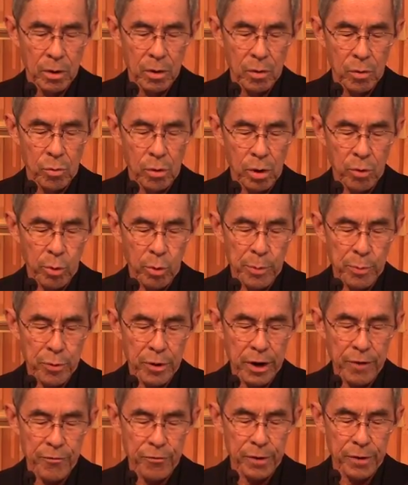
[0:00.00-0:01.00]
Lord, we
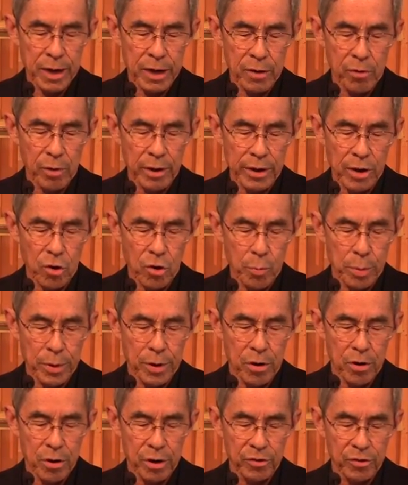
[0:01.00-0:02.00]
pray for not only open
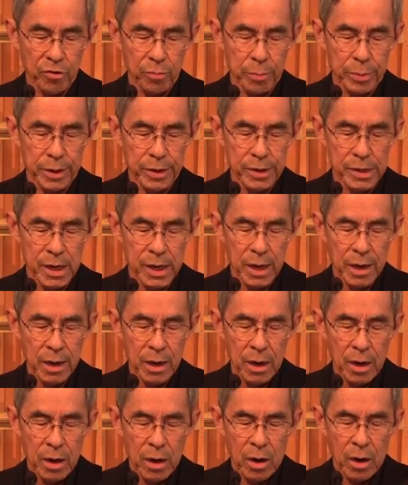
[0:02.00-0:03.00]
hearts, but
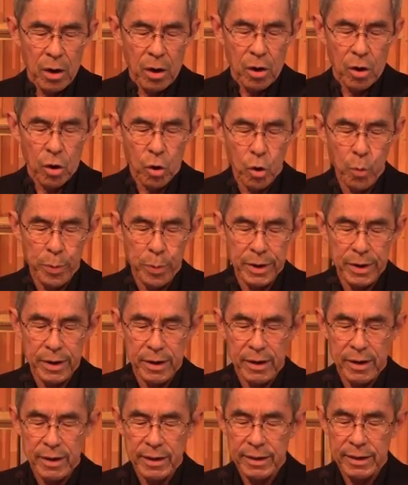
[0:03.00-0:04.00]

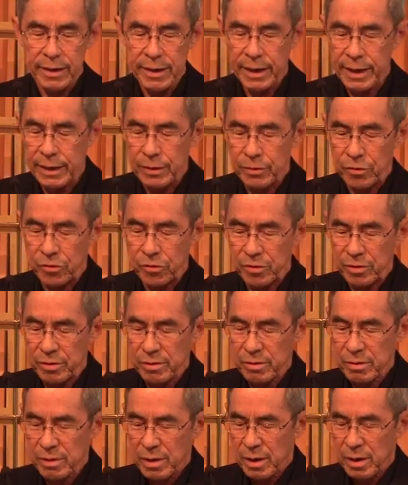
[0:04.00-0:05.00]
open gates.
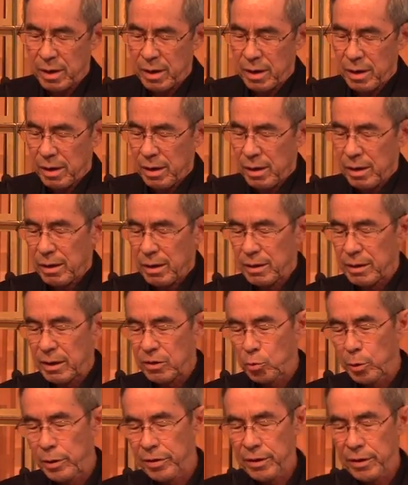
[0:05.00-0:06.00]
And
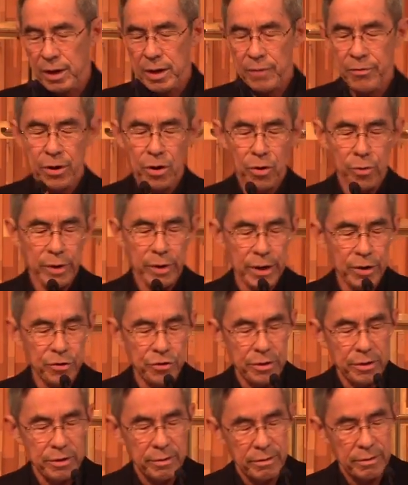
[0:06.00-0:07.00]
as we think of our own
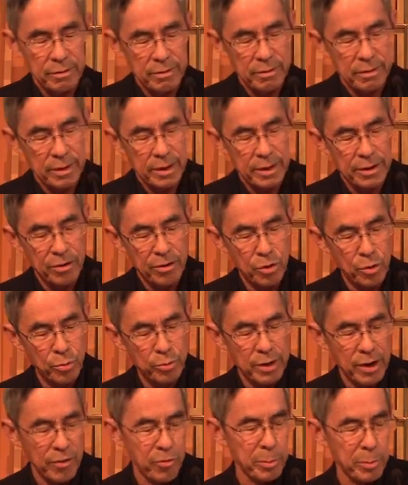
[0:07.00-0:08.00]
nation and our own
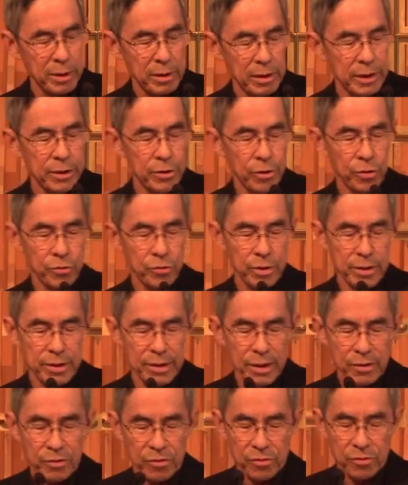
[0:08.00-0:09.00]
government leaders in
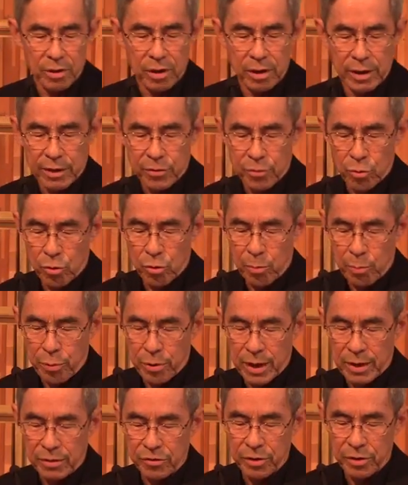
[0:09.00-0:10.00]
this electoral
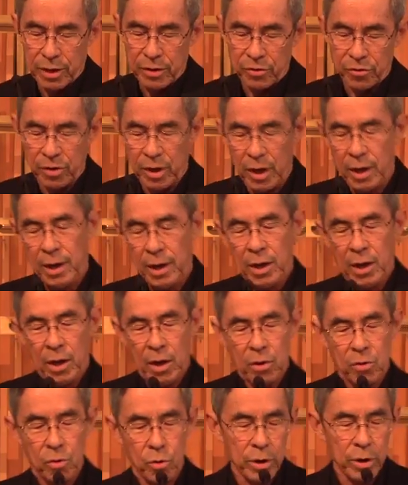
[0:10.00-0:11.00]
process,
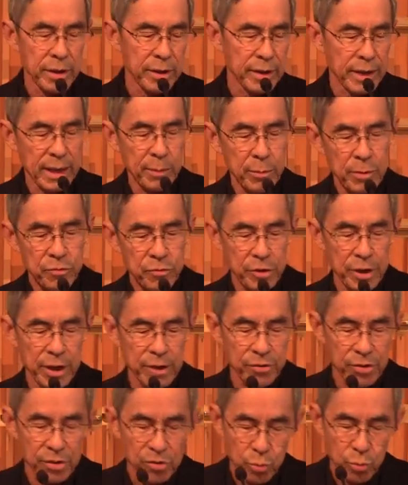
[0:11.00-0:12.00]
Lord, in the name of
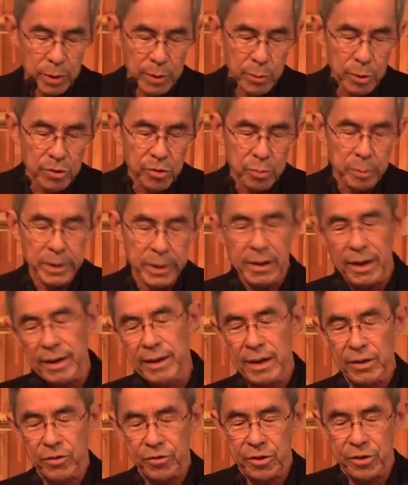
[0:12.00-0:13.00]
Jesus, we would speak
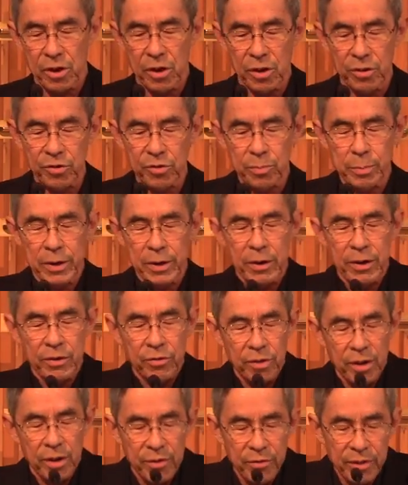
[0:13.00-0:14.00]
against all
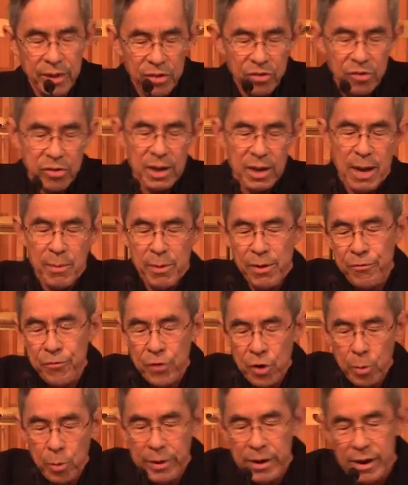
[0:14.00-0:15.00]
spirits of
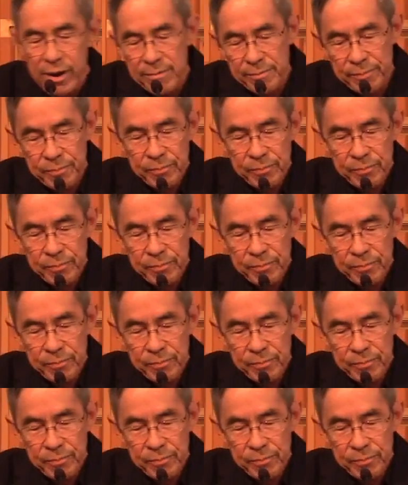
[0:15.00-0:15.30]
Islamophobia